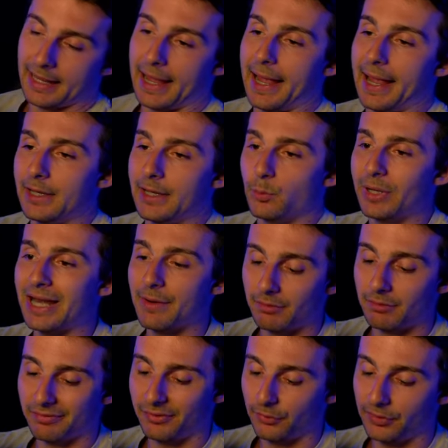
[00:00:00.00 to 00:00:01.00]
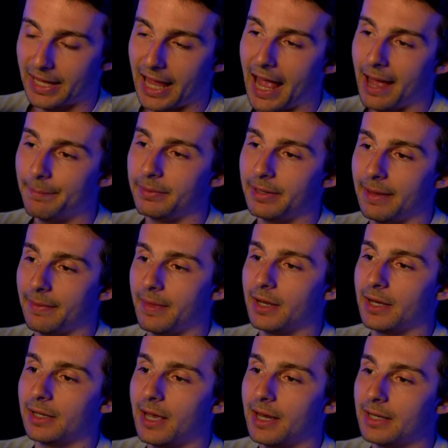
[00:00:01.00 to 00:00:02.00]
and we never filled the gap. And then
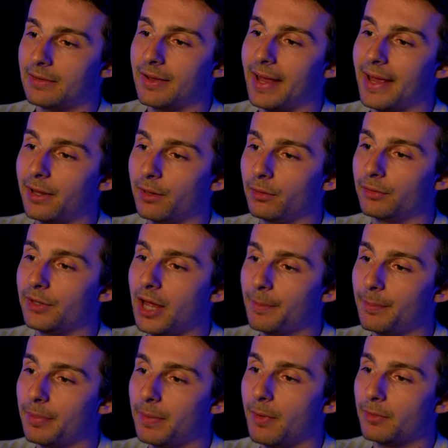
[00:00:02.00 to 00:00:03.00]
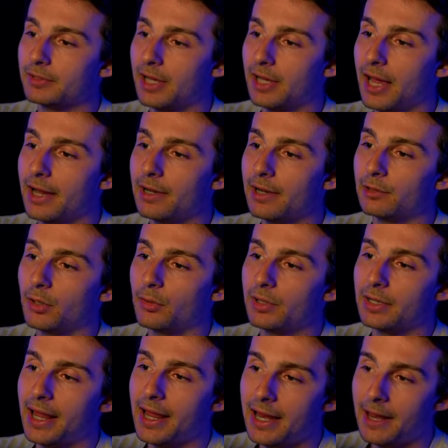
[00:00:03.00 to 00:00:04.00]
it kind of held up, built a higher low
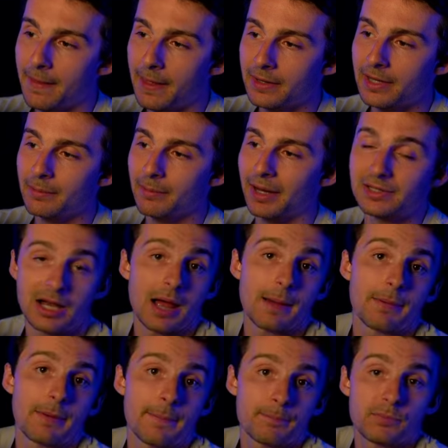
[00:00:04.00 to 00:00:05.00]
today, and then hit my stop.